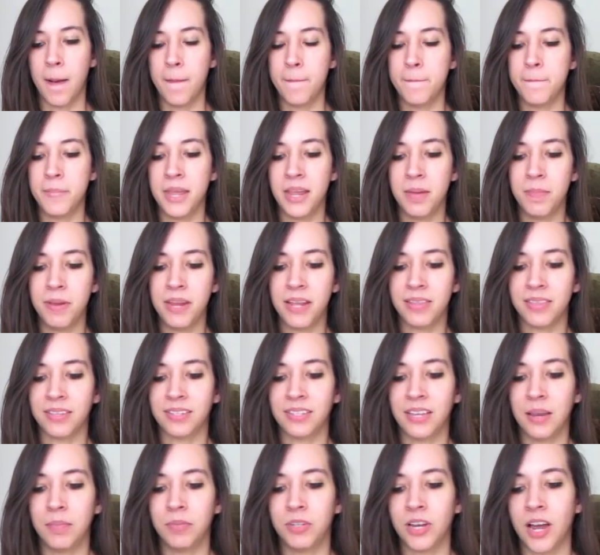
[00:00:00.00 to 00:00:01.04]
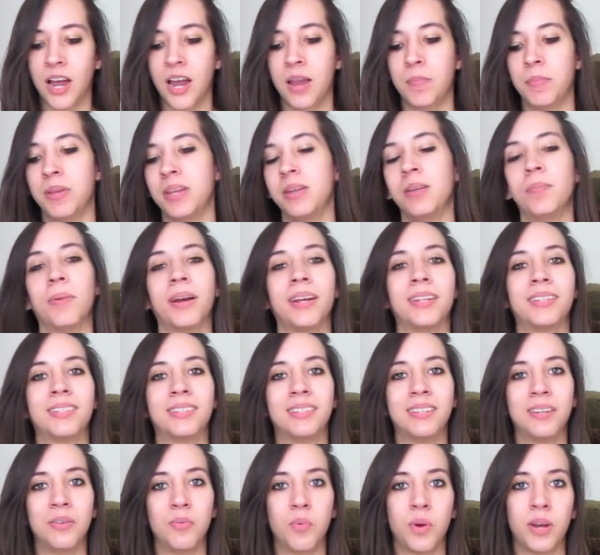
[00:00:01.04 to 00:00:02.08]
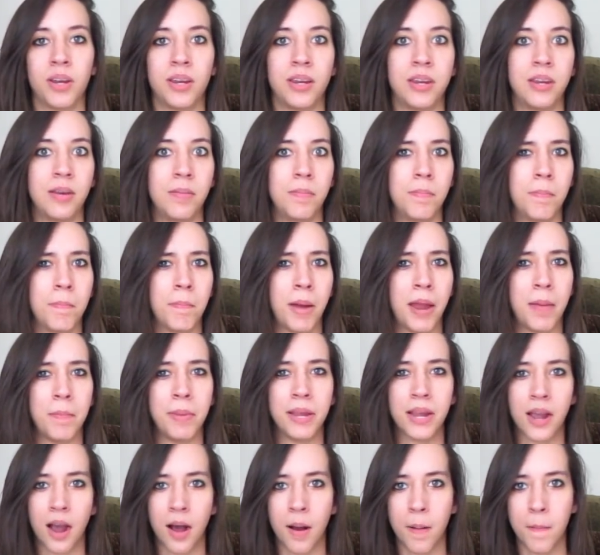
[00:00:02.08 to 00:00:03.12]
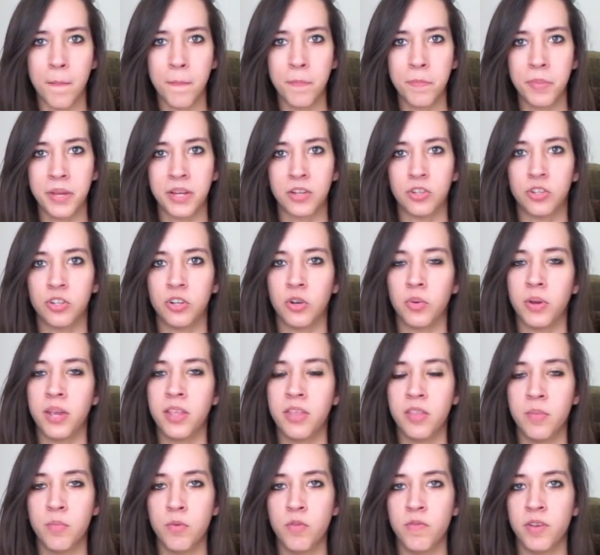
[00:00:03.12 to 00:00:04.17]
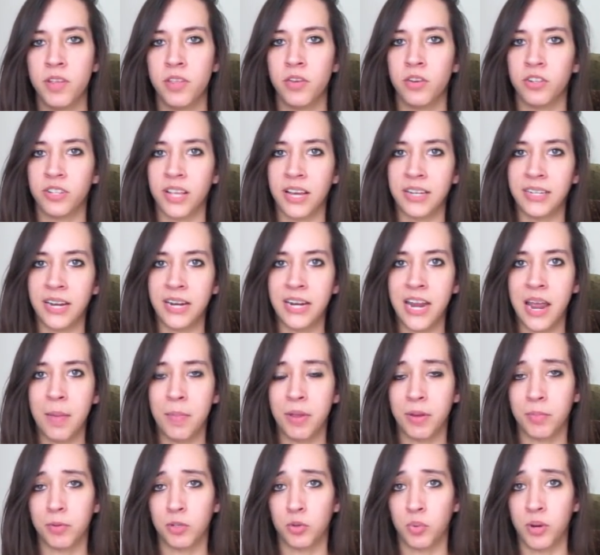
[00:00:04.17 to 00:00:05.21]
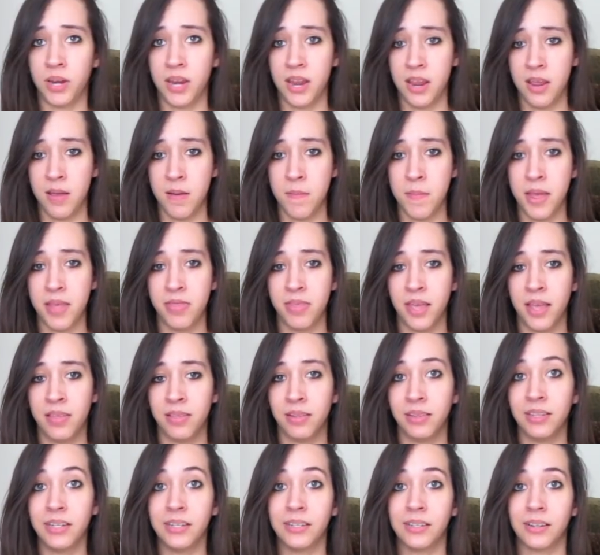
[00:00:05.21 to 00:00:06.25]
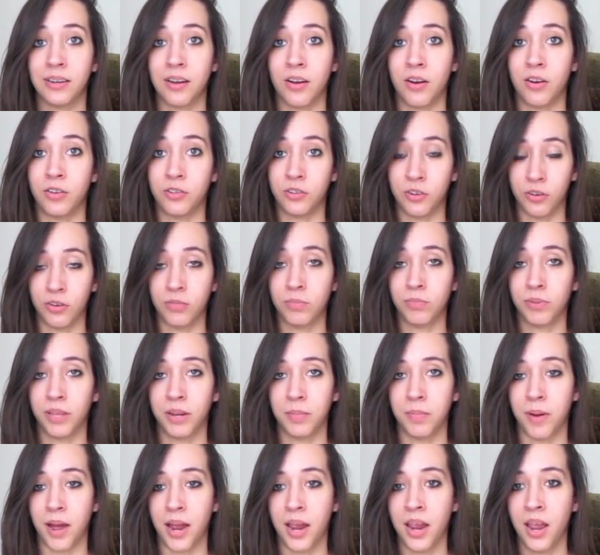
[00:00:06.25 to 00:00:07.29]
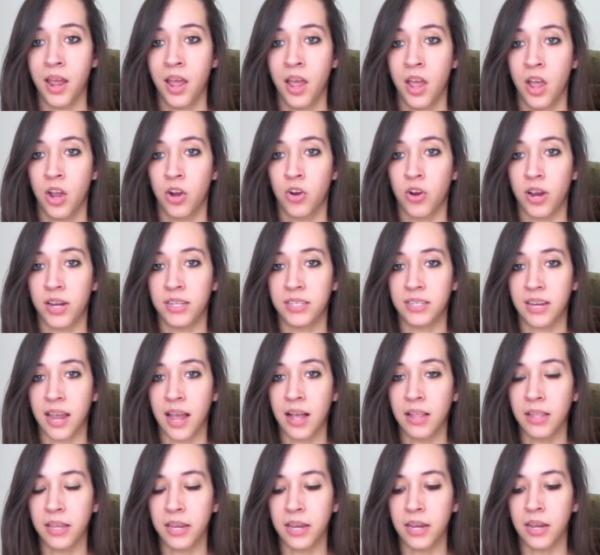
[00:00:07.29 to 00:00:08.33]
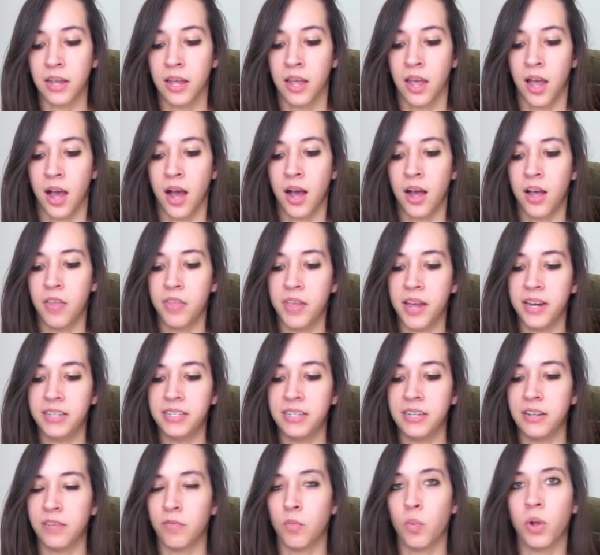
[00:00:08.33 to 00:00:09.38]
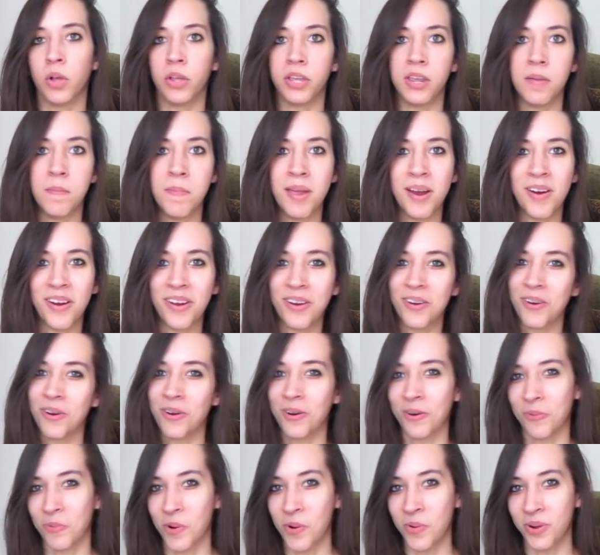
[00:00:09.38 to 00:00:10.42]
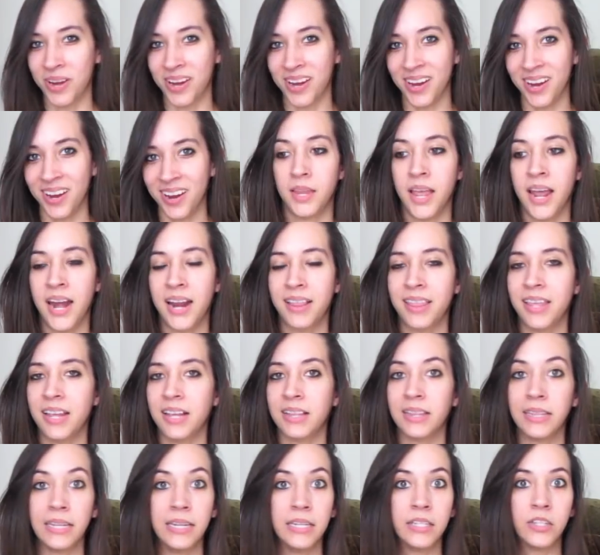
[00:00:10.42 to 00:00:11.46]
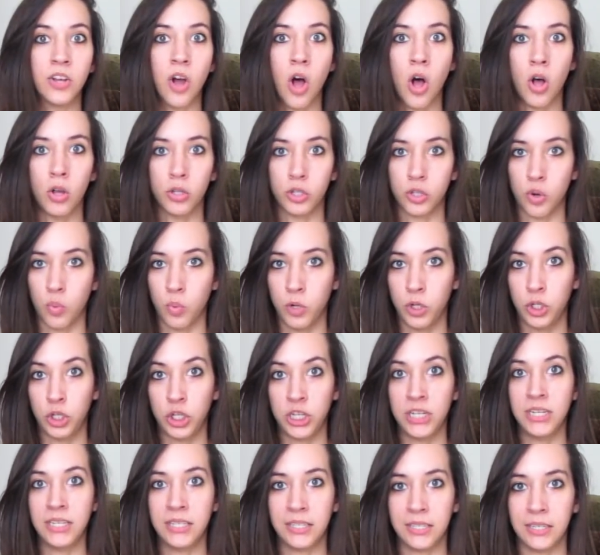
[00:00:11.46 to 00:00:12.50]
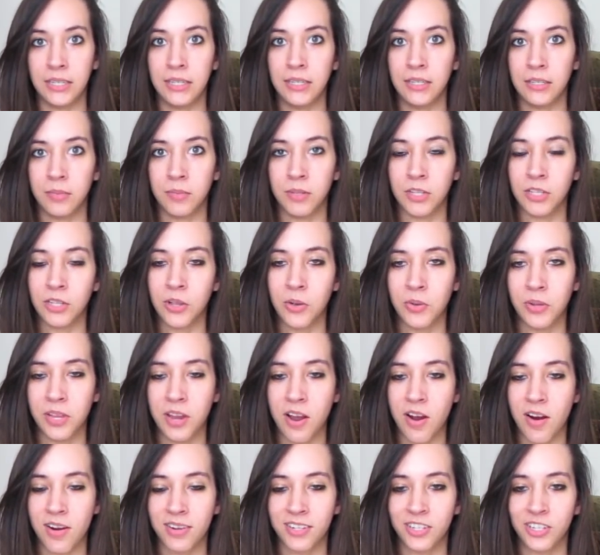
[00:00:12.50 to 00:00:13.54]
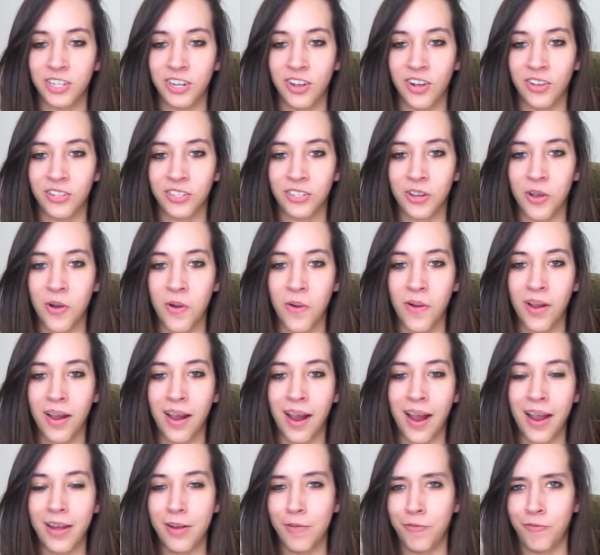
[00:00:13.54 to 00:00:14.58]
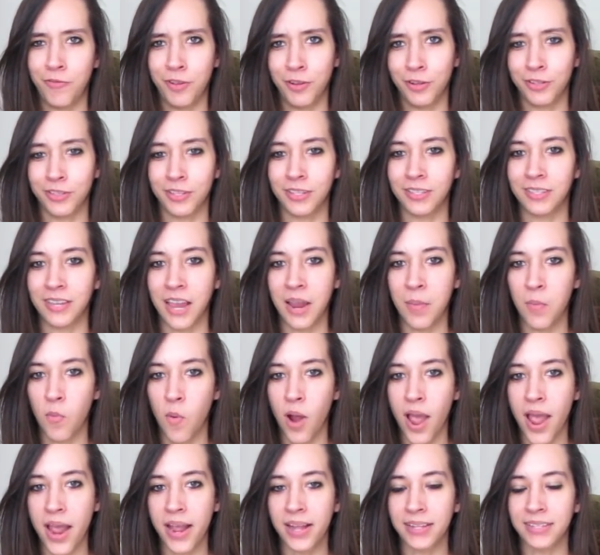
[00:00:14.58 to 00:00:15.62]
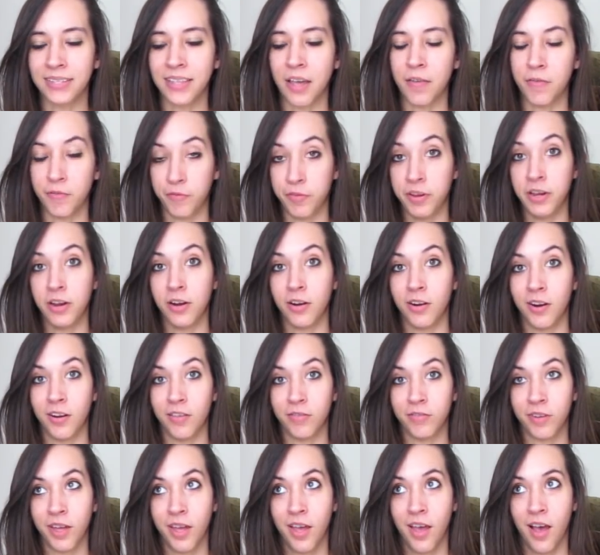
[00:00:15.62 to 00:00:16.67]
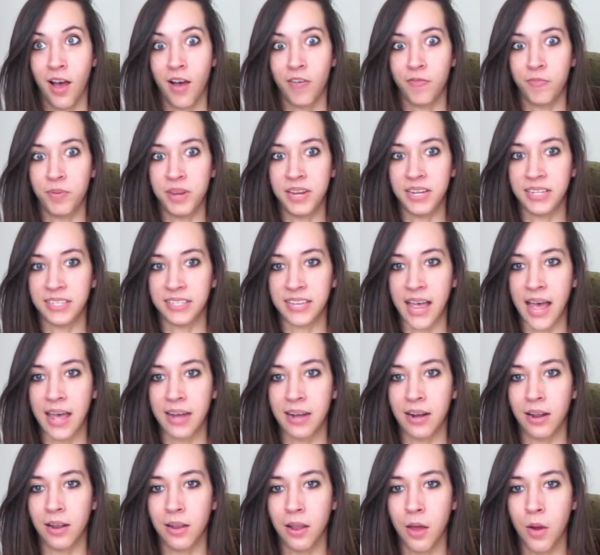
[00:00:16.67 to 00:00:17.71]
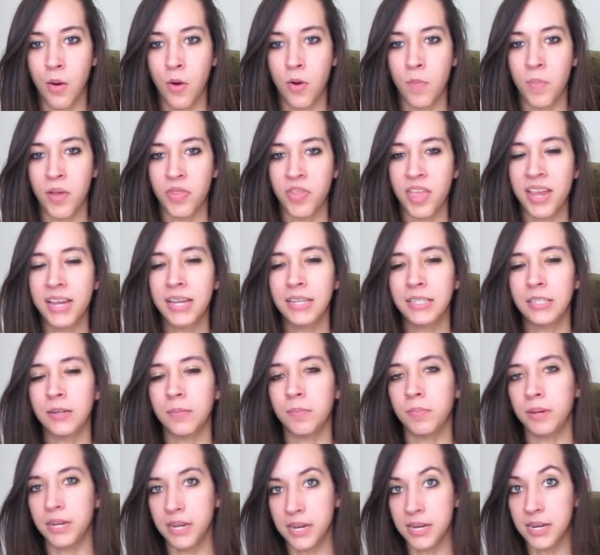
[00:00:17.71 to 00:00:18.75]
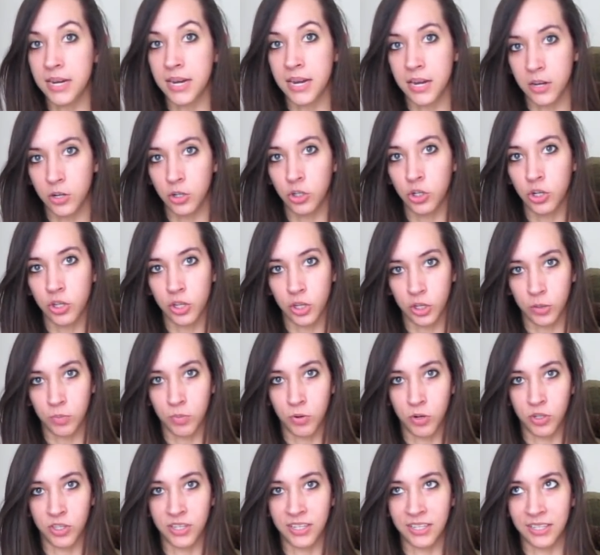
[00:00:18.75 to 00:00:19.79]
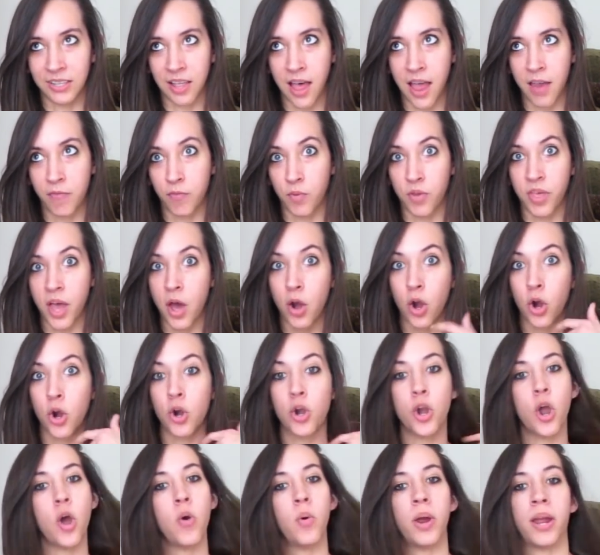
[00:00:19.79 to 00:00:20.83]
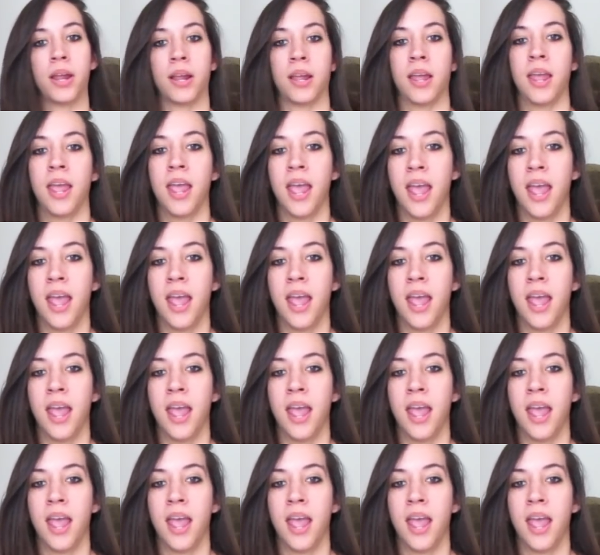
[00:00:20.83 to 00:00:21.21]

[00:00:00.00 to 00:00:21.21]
maybe at the same time he might see what he might become, because, you know, in the movie there's that dynamic between him and the Lisa character played by Grace Kelly, the idea of will he marry her or won't he. And I think Lisa also, when she sees Miss Lonelyheart, she also kind of feels the same way. It's that fear of being sad and alone, but they get to peek into this person's life without her knowing.